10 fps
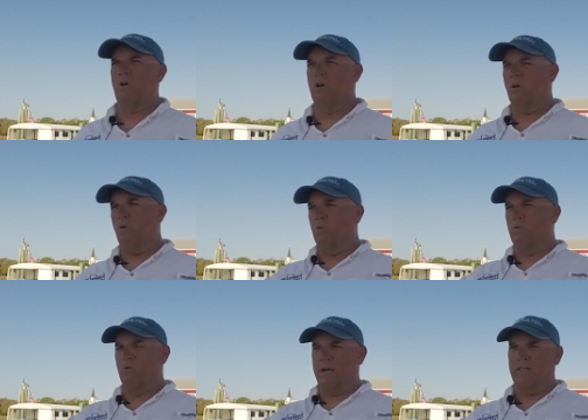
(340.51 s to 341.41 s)
our whole
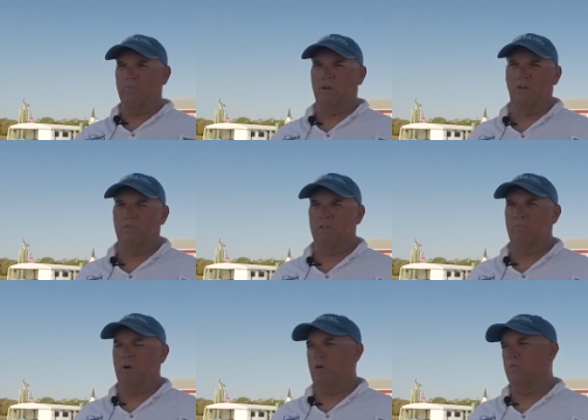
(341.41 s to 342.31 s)
arrangement of this
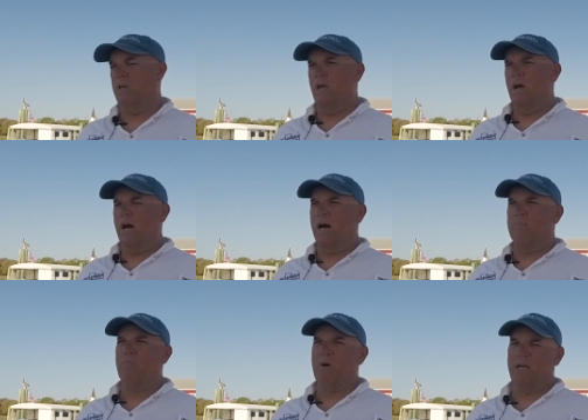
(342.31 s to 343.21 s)
boat
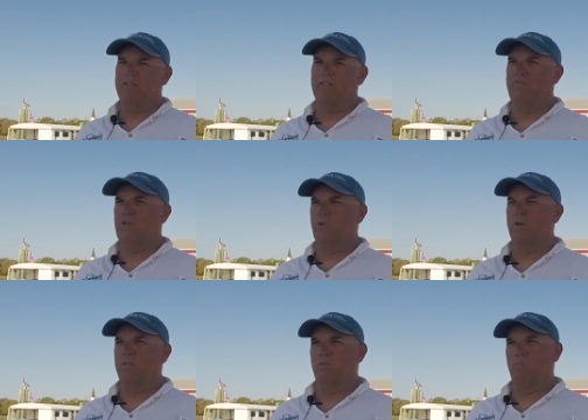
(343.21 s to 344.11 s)
optimizes
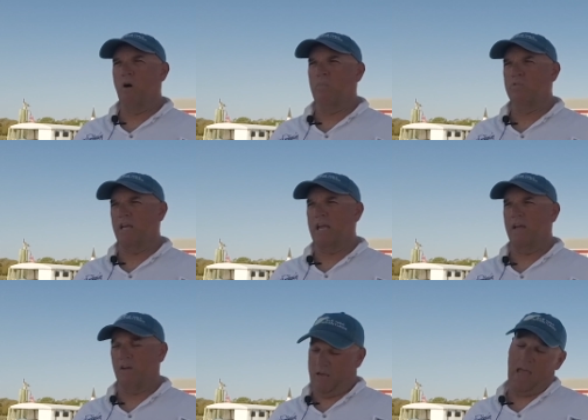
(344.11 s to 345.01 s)
viewing from almost
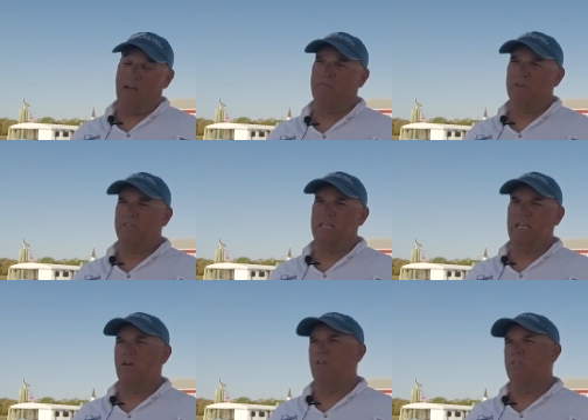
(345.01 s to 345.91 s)
every seat
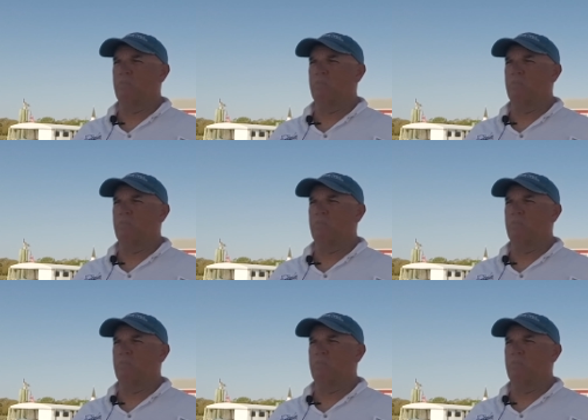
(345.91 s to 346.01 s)
on the